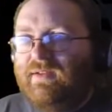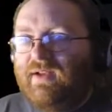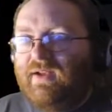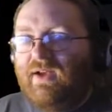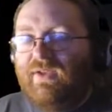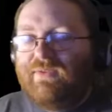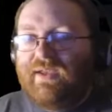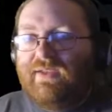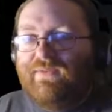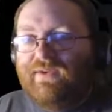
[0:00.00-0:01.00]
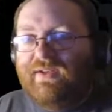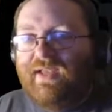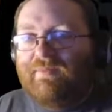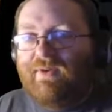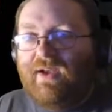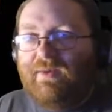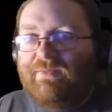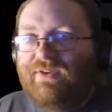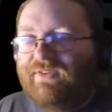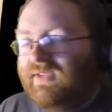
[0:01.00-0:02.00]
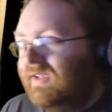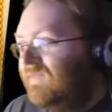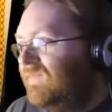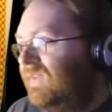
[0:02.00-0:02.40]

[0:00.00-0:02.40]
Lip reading: I can't even get your fucking name right and I'm reading it.